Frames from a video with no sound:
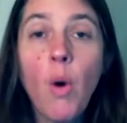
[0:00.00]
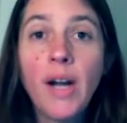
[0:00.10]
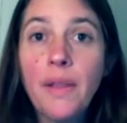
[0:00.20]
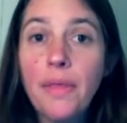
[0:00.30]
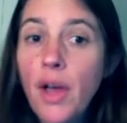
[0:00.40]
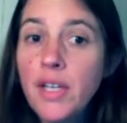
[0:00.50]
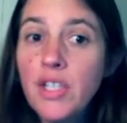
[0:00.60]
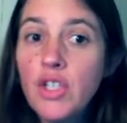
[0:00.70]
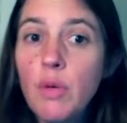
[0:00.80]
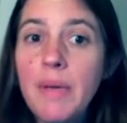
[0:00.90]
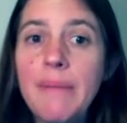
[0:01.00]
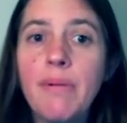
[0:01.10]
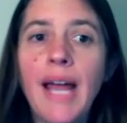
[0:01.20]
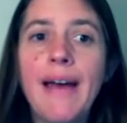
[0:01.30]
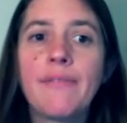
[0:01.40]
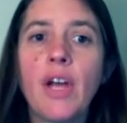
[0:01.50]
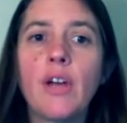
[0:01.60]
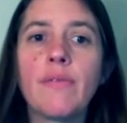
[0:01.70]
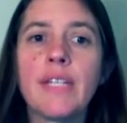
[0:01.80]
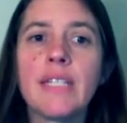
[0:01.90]
One in 32 people have
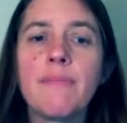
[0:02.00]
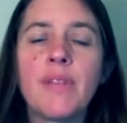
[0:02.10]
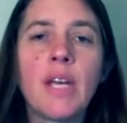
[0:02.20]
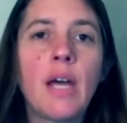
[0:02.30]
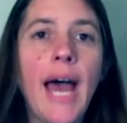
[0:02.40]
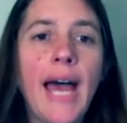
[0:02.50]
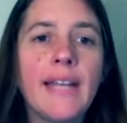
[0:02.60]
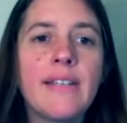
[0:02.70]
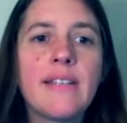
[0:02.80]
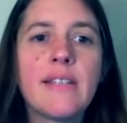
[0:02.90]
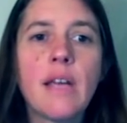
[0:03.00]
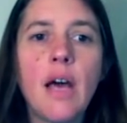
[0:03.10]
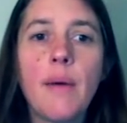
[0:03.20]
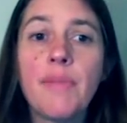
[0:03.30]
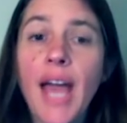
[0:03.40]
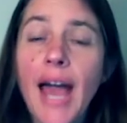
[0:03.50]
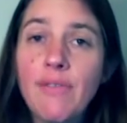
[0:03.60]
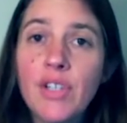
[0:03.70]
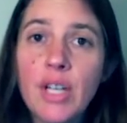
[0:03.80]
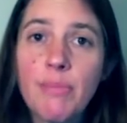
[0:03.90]
COVID, and the
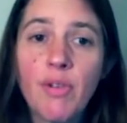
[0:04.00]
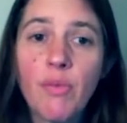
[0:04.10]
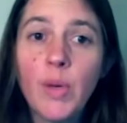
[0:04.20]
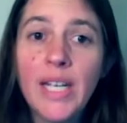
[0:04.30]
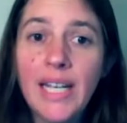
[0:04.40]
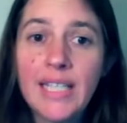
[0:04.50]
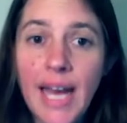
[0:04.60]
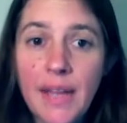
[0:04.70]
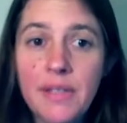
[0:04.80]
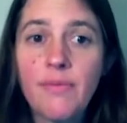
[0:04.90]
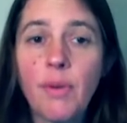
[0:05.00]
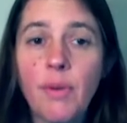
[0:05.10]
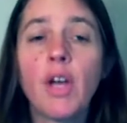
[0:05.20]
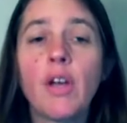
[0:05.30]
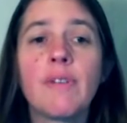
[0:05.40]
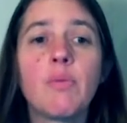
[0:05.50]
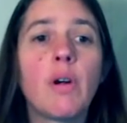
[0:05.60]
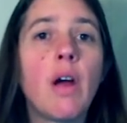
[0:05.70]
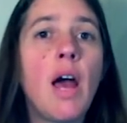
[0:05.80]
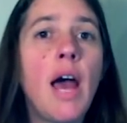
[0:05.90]
average number of weekly deaths from COVID
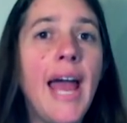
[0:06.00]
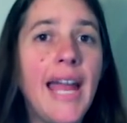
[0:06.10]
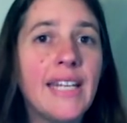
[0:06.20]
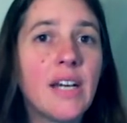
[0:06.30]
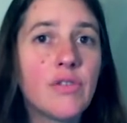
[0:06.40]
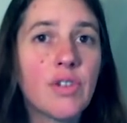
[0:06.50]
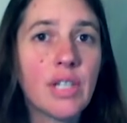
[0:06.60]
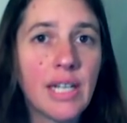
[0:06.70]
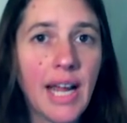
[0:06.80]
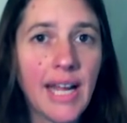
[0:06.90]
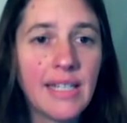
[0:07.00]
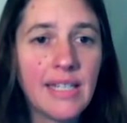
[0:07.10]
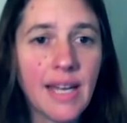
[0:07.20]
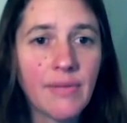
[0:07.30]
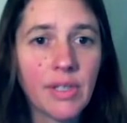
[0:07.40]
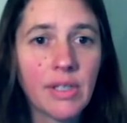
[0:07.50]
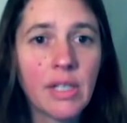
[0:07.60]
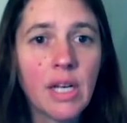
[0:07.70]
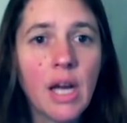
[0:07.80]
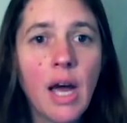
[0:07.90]
were 887.
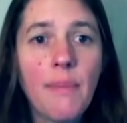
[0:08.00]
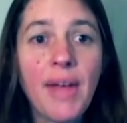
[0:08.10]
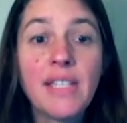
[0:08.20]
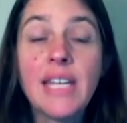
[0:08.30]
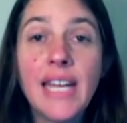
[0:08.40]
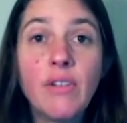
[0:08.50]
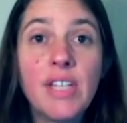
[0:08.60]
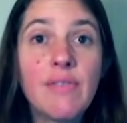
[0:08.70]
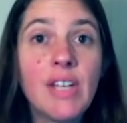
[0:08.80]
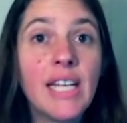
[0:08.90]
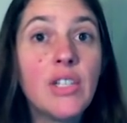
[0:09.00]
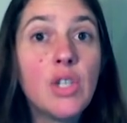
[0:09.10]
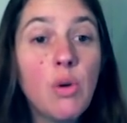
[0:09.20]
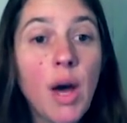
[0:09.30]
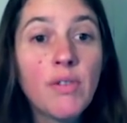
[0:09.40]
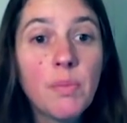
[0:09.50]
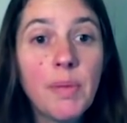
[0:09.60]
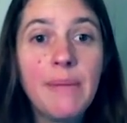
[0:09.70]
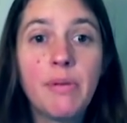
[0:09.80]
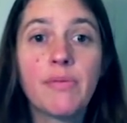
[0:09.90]
And that's an increase of nearly 200
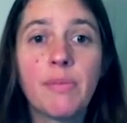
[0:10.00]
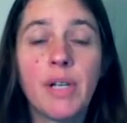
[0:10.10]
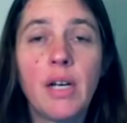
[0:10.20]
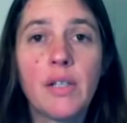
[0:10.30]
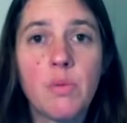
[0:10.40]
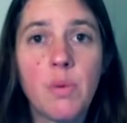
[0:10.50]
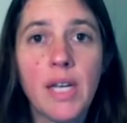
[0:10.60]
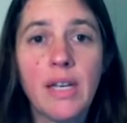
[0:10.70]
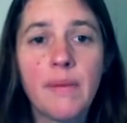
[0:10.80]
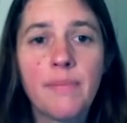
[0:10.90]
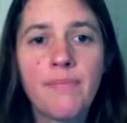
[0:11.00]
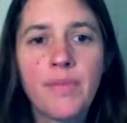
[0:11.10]
people from the last week.